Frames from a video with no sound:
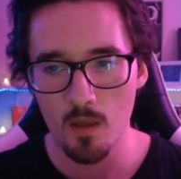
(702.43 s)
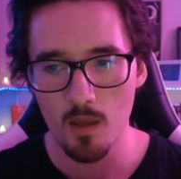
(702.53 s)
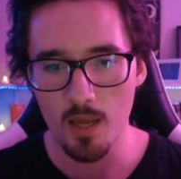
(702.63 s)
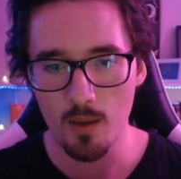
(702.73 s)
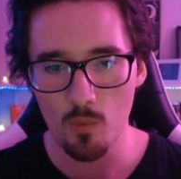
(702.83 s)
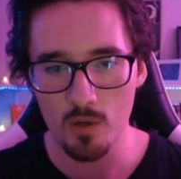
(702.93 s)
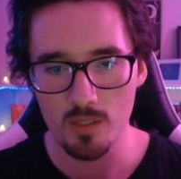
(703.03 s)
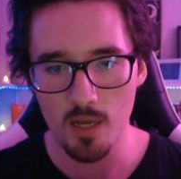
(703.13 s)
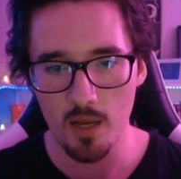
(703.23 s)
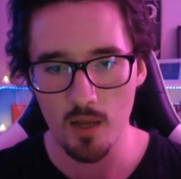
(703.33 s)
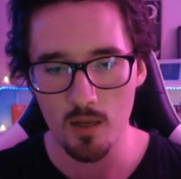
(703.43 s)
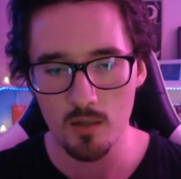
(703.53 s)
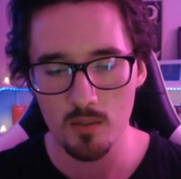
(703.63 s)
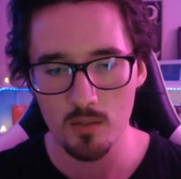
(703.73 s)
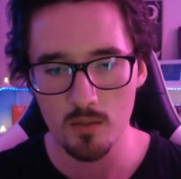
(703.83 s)
It was I
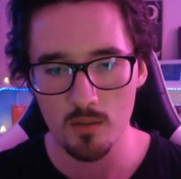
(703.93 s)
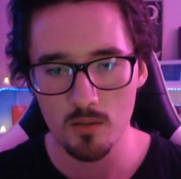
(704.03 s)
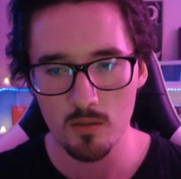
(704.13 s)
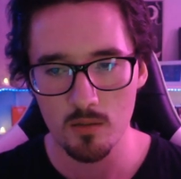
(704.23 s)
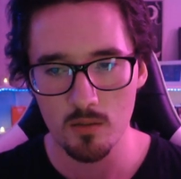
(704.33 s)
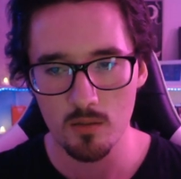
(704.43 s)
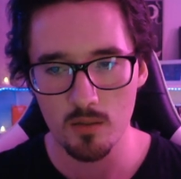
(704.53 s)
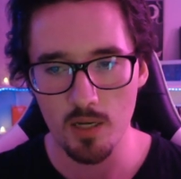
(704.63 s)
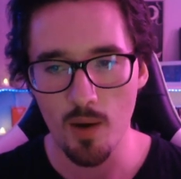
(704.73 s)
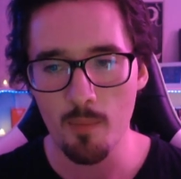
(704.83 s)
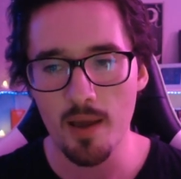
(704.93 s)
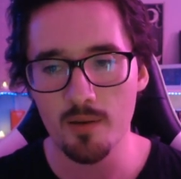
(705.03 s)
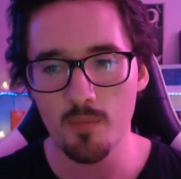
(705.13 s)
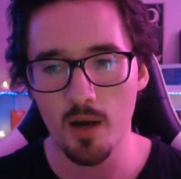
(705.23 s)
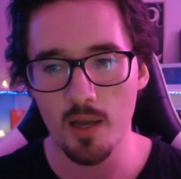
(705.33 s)
made
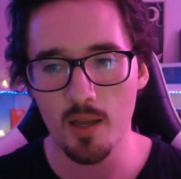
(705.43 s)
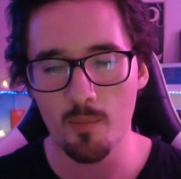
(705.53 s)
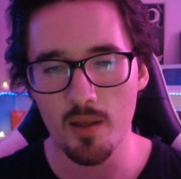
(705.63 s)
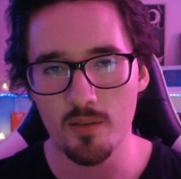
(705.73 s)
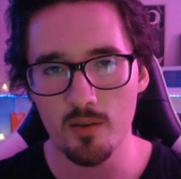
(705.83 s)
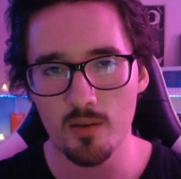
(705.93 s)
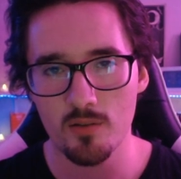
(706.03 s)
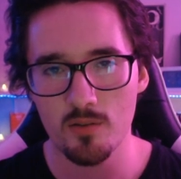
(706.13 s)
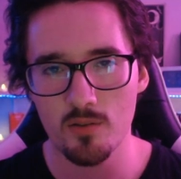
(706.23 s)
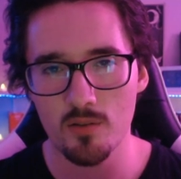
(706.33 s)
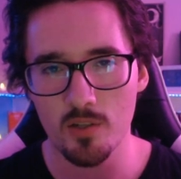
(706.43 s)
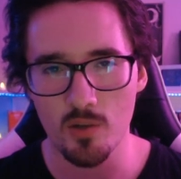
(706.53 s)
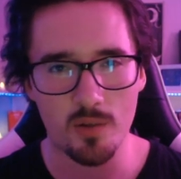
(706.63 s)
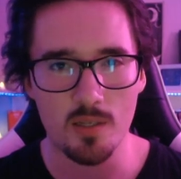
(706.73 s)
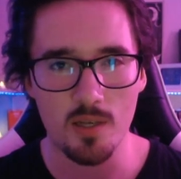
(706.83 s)
the the
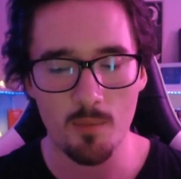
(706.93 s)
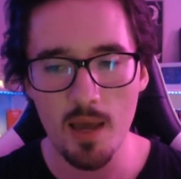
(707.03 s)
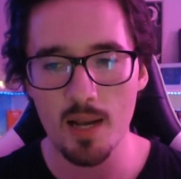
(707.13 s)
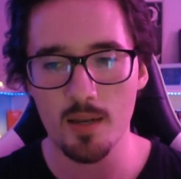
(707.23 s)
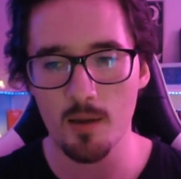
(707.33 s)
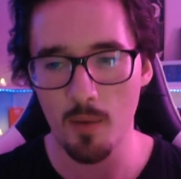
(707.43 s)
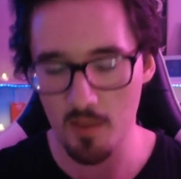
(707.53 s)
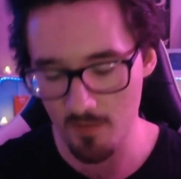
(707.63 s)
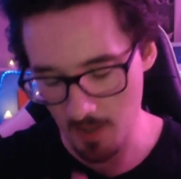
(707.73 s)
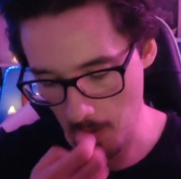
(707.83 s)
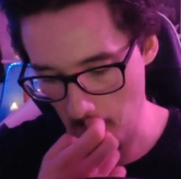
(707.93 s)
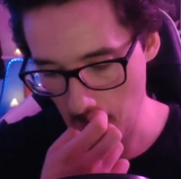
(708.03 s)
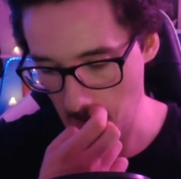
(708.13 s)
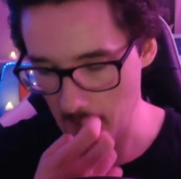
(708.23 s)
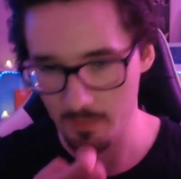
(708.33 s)
choices I made about the video
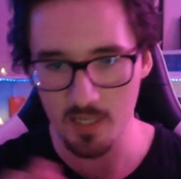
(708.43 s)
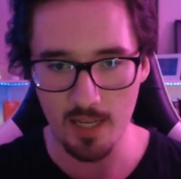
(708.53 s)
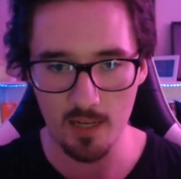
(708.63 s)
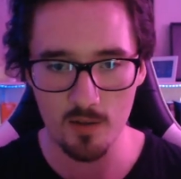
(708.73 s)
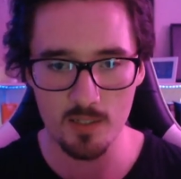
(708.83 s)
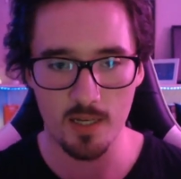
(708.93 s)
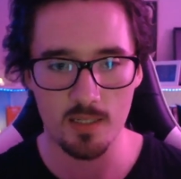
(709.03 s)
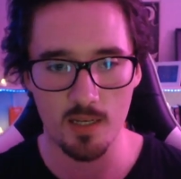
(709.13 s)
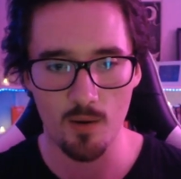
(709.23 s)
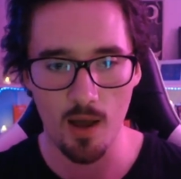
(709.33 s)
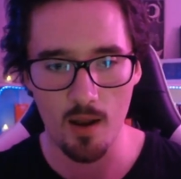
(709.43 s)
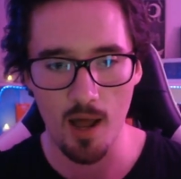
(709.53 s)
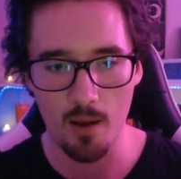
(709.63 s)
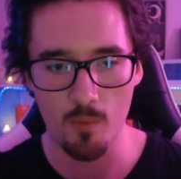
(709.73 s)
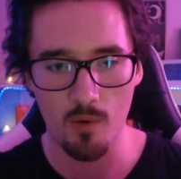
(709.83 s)
in a particular context. You know,
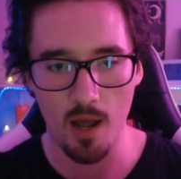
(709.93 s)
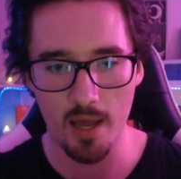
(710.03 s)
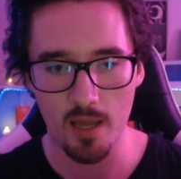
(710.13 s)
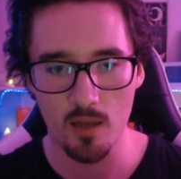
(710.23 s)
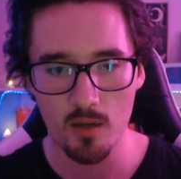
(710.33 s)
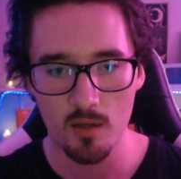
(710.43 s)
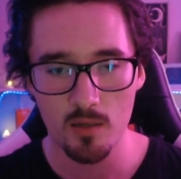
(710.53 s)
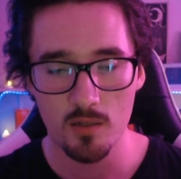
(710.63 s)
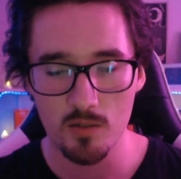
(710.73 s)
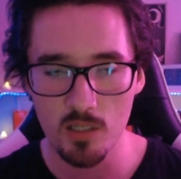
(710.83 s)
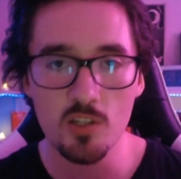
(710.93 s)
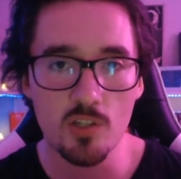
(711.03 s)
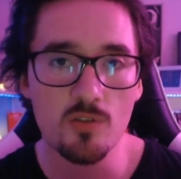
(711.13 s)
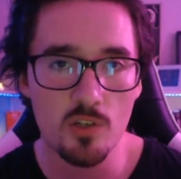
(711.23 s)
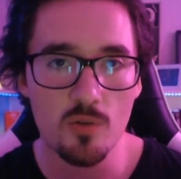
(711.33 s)
I did
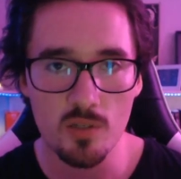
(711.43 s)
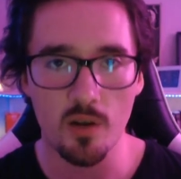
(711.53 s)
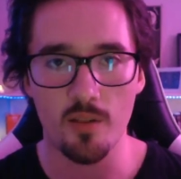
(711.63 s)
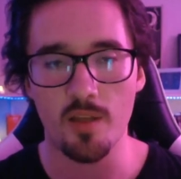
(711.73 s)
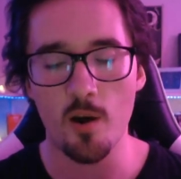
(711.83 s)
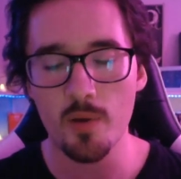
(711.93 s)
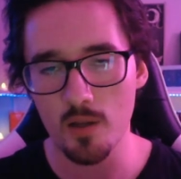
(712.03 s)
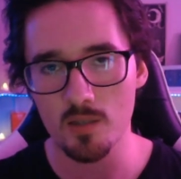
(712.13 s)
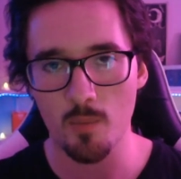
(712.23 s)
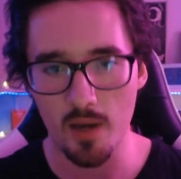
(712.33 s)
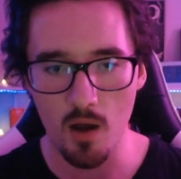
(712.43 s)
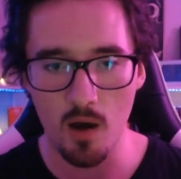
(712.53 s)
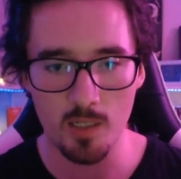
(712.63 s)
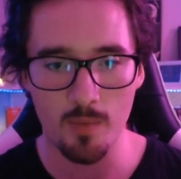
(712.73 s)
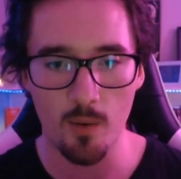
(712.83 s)
choose to go to therapy and to make
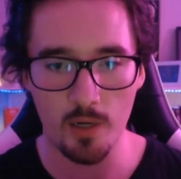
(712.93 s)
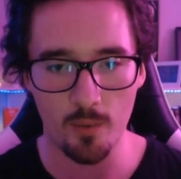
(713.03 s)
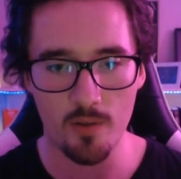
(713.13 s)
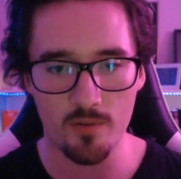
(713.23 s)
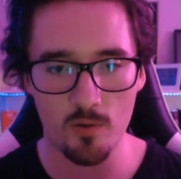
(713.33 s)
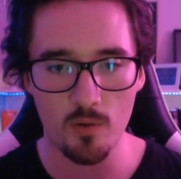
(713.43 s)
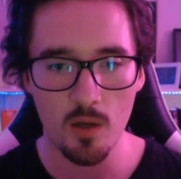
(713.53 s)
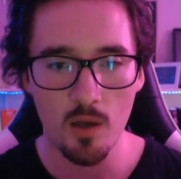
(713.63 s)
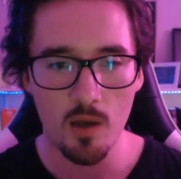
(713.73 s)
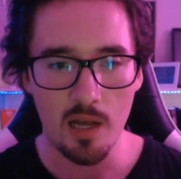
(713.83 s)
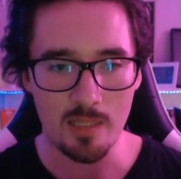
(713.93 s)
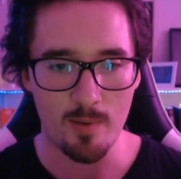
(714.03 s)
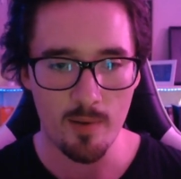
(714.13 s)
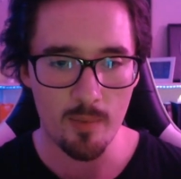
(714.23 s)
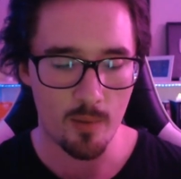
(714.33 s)
art about what I went through and to be
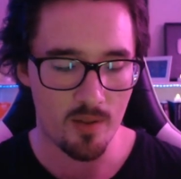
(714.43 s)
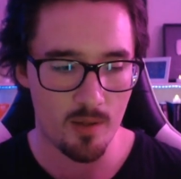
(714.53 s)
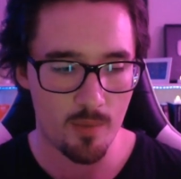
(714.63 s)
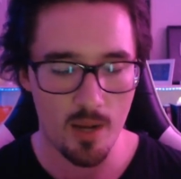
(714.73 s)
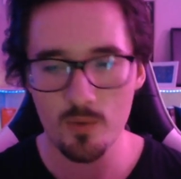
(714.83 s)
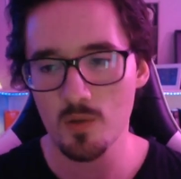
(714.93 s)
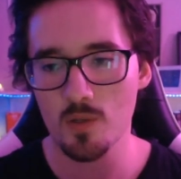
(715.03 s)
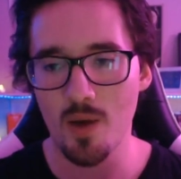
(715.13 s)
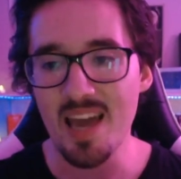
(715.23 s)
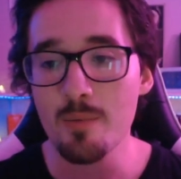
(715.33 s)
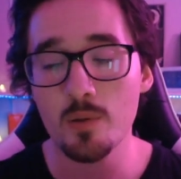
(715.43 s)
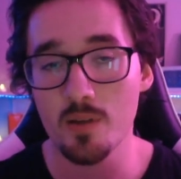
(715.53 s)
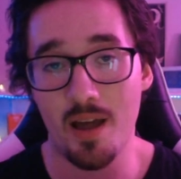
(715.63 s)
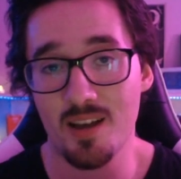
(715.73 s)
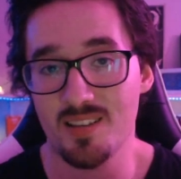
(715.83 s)
public with it, but I was also able
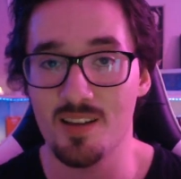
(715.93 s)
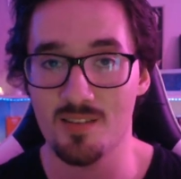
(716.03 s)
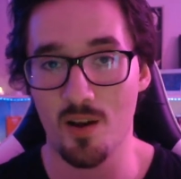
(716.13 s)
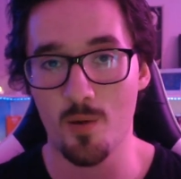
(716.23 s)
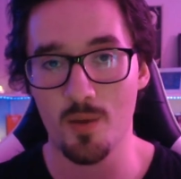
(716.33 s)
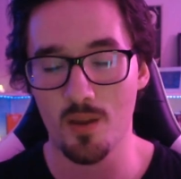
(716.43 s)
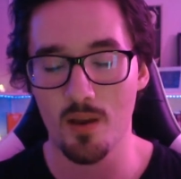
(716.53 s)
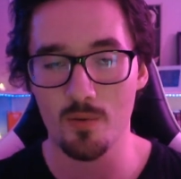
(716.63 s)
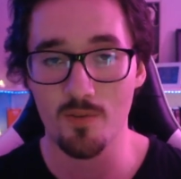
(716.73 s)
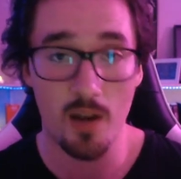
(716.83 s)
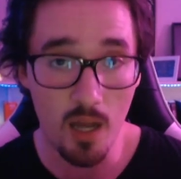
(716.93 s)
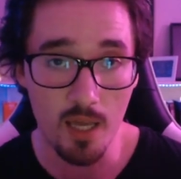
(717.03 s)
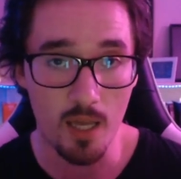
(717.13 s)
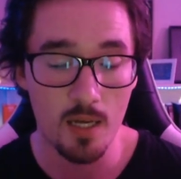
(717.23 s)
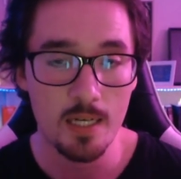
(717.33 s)
to access therapy. I was very
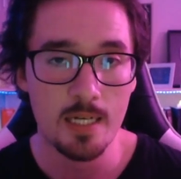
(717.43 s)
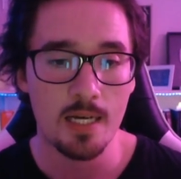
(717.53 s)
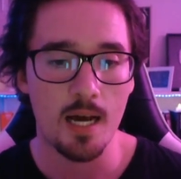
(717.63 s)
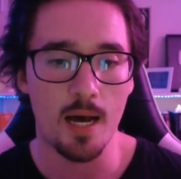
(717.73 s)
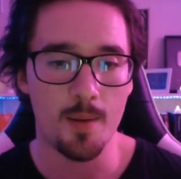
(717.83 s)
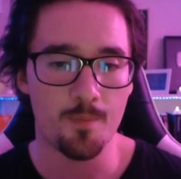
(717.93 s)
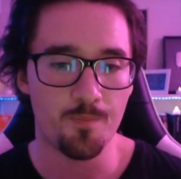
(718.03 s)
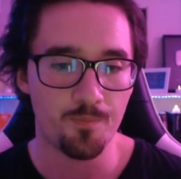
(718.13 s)
lucky. And